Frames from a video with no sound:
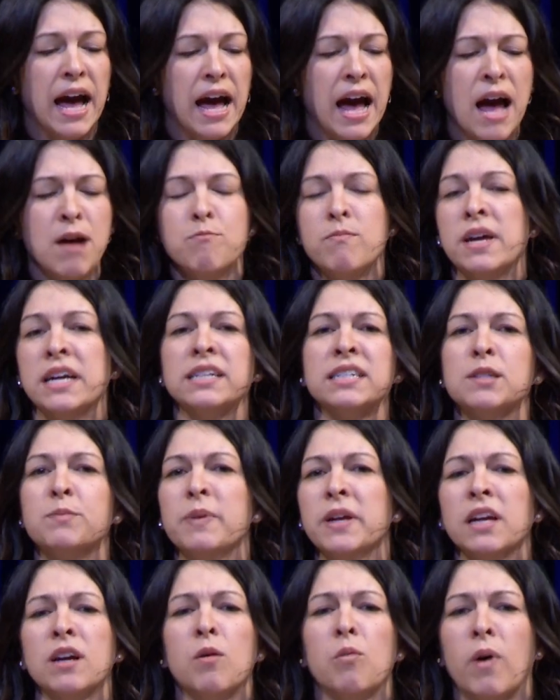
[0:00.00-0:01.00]
I miss
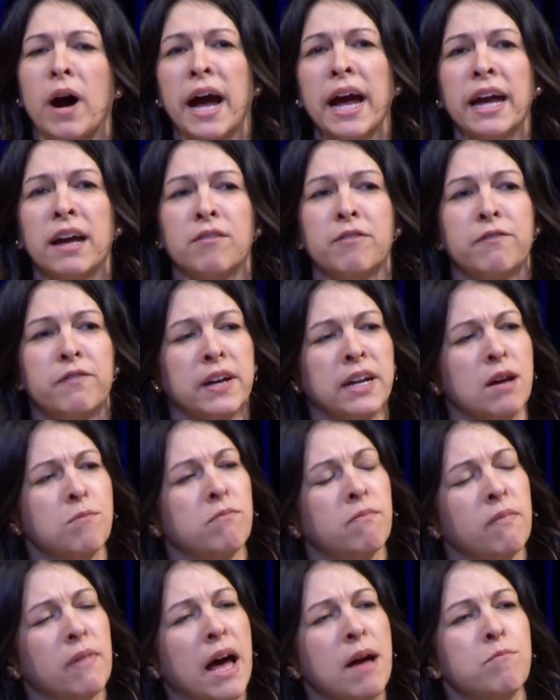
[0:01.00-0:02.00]
being a wife,
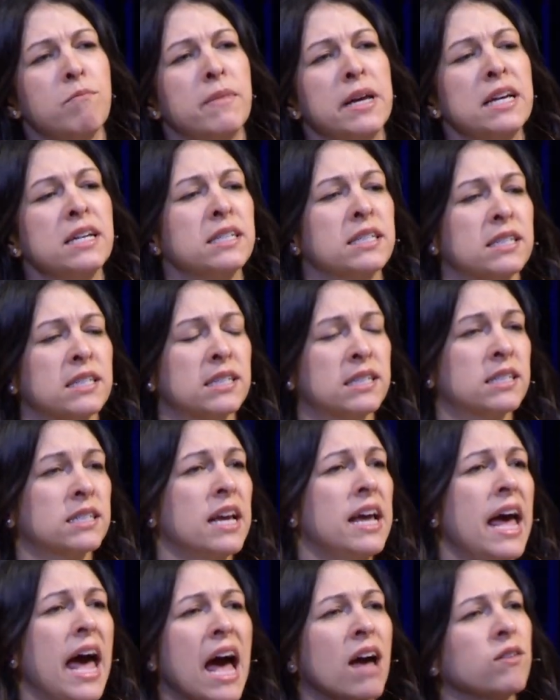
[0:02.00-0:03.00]
and I miss
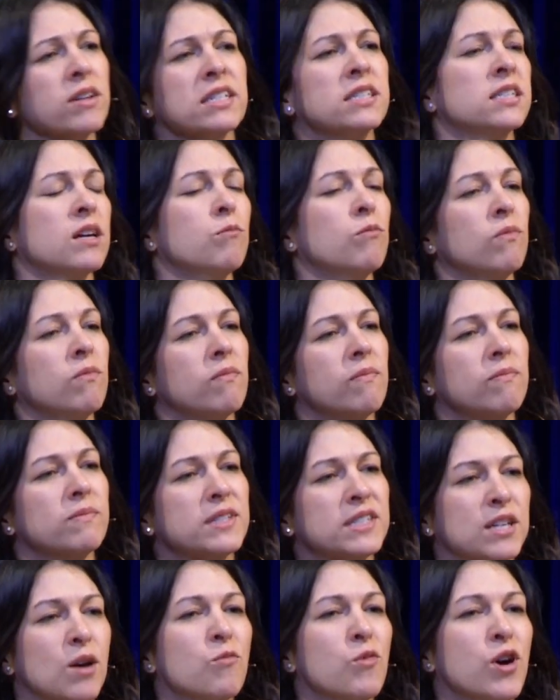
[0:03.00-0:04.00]
having
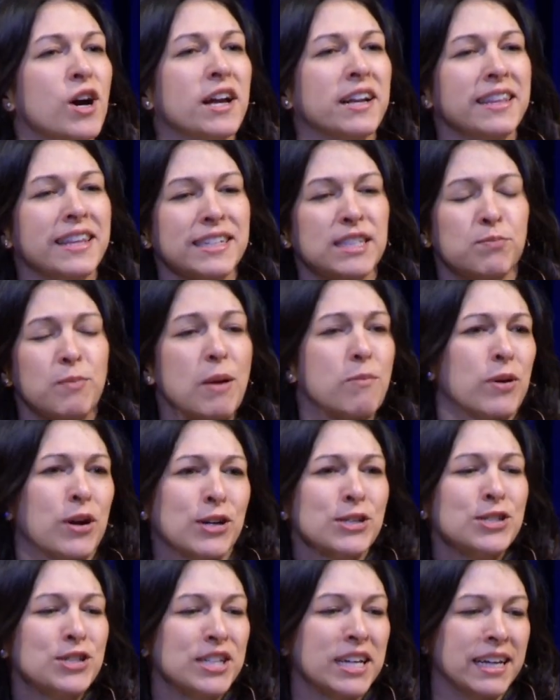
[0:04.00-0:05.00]
someone that's my
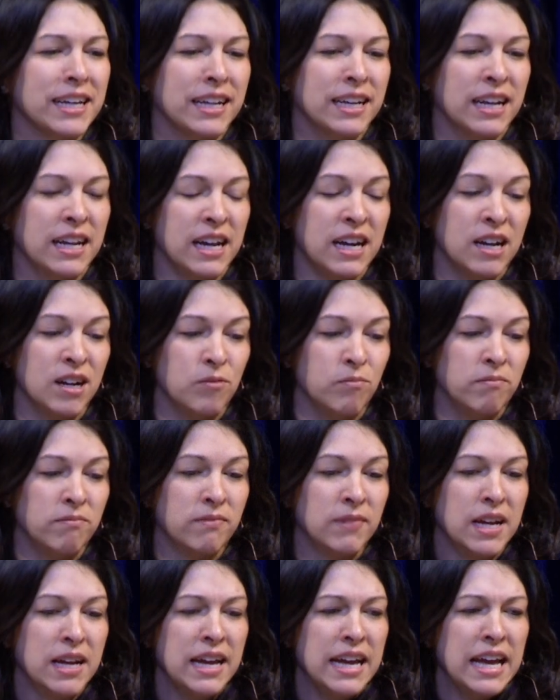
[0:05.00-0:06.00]
person, and
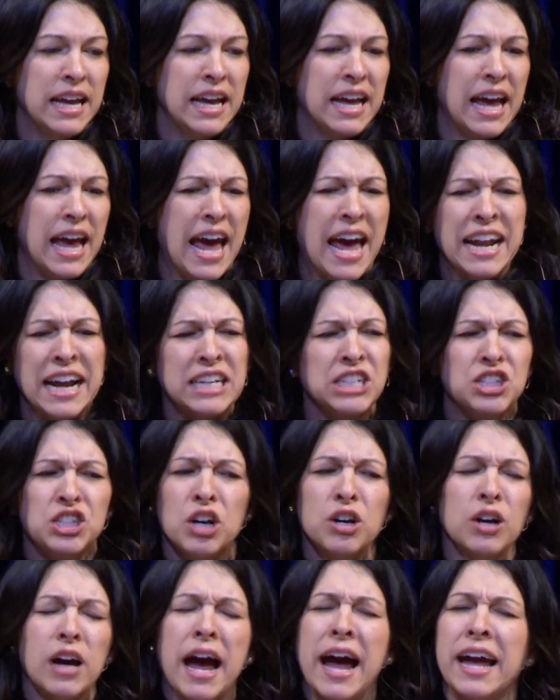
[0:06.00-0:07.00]

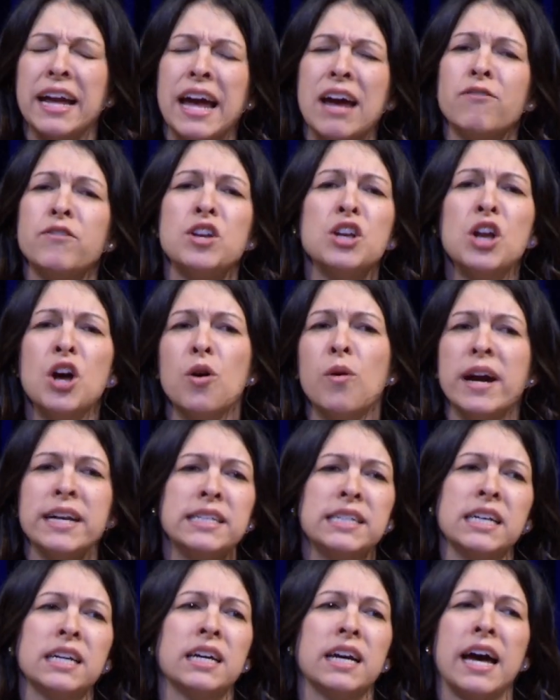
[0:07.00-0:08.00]
I have no
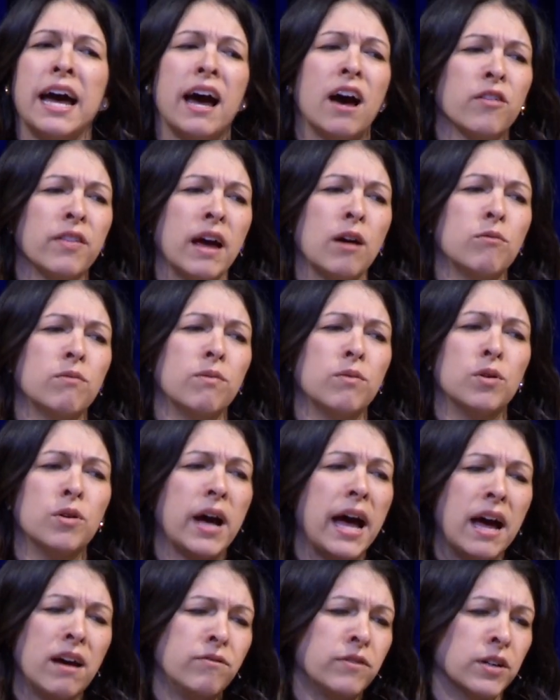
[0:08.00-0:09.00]
idea how that will
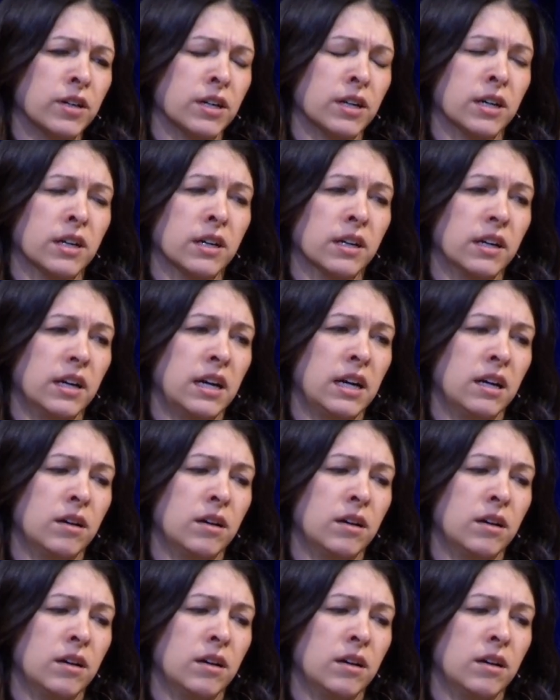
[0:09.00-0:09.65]
ever,